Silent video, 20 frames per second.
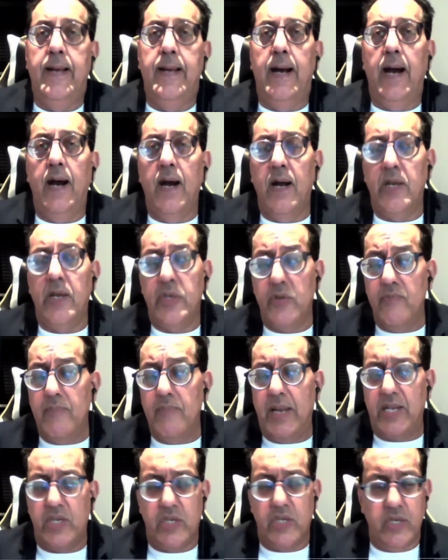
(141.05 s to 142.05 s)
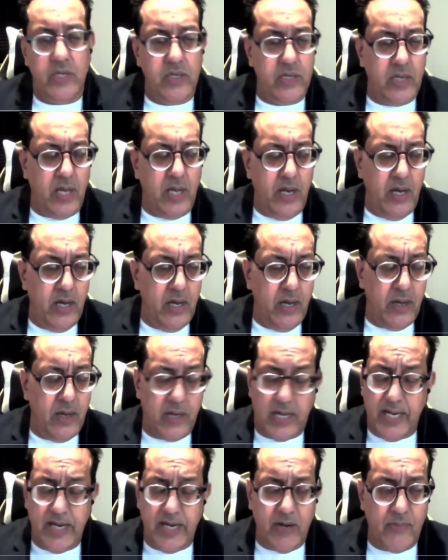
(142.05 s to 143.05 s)
Uh, you mentioned uh,
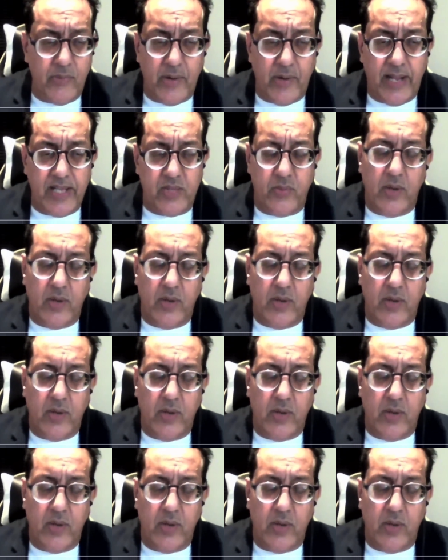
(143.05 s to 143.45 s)
clear-up rates.